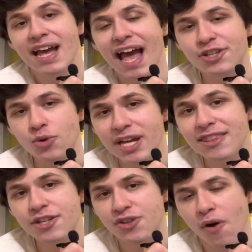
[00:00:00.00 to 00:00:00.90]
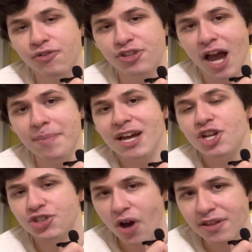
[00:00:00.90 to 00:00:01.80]
And so in this overtime,
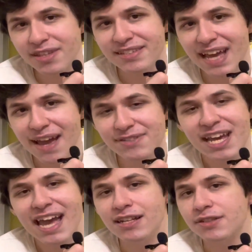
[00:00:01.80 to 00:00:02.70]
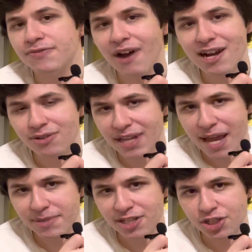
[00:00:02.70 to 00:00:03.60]
Jonathan Toews in his final
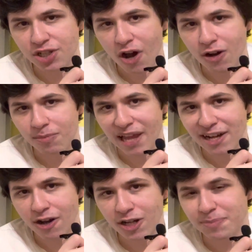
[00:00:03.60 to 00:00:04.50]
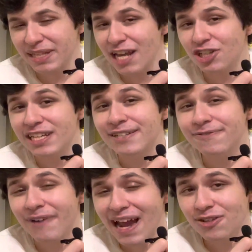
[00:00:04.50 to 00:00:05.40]
game as a Chicago Blackhawks, potentially his
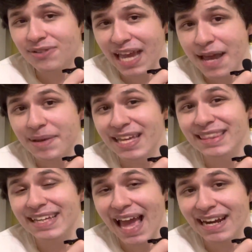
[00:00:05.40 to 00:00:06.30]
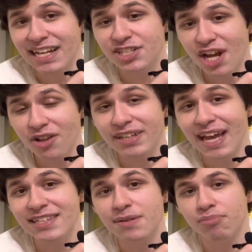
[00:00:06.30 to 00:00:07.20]
final game in the NHL,
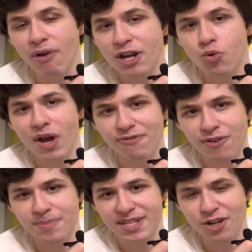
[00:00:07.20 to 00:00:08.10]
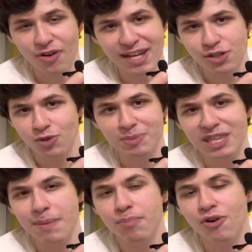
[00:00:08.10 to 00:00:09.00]
gets a breakaway from center ice. It would have
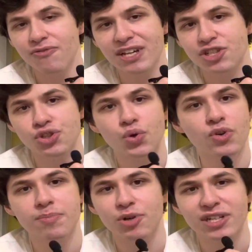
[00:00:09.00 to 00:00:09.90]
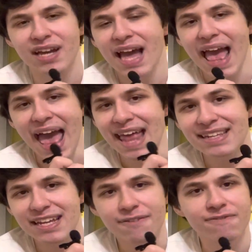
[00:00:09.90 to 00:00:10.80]
been the perfect storybook
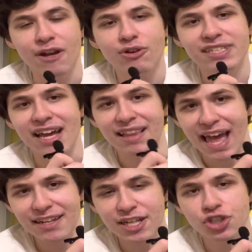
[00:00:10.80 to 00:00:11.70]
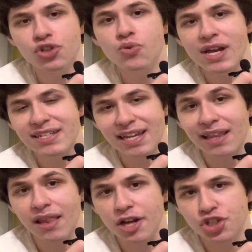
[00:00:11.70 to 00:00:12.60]
ending, fairy tale ending to his
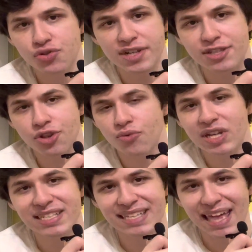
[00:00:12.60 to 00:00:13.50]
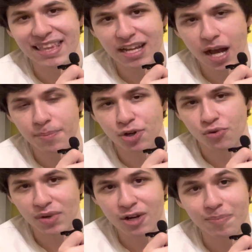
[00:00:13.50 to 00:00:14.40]
illustrious three Stanley Cup
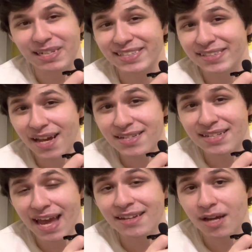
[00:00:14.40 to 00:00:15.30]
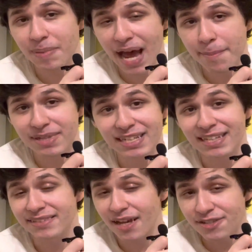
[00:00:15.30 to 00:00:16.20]
career, but it doesn't end up happening.
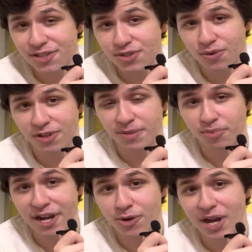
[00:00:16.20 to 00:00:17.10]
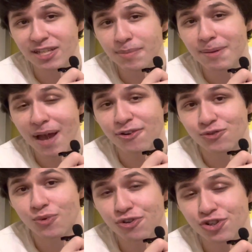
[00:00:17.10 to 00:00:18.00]
He doesn't score on the breakaway. And to make
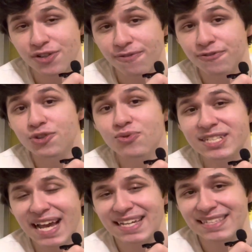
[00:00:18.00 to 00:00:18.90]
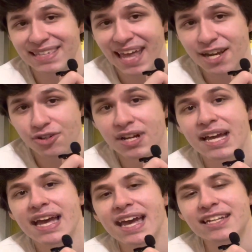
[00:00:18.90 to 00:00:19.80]
matters worse, just a few seconds later,
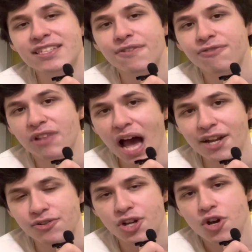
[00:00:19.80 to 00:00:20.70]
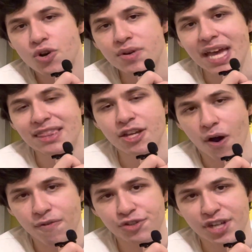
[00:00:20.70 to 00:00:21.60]
it is the Flyers who get the
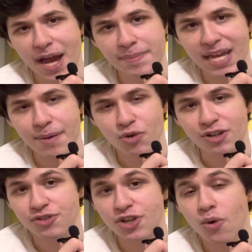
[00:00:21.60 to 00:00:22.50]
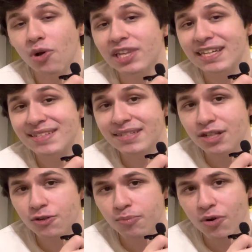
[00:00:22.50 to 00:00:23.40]
overtime game winner. So only a
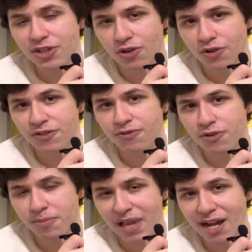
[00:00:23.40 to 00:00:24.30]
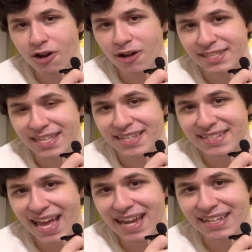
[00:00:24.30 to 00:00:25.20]
single point earned for the Blackhawks in the
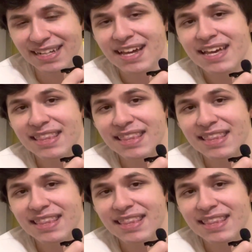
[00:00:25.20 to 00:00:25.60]
standing.